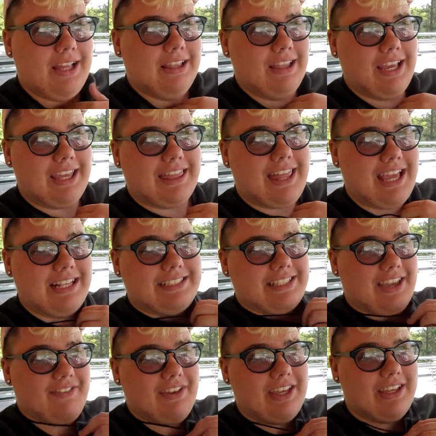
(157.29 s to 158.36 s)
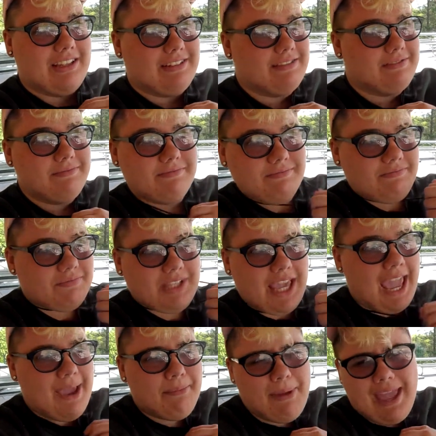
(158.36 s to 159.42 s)
like Thanksgiving
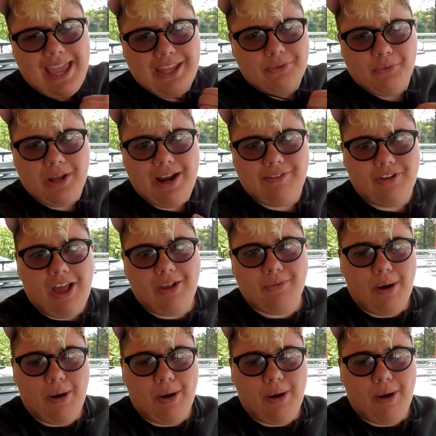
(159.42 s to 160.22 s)
campaign, whatever, on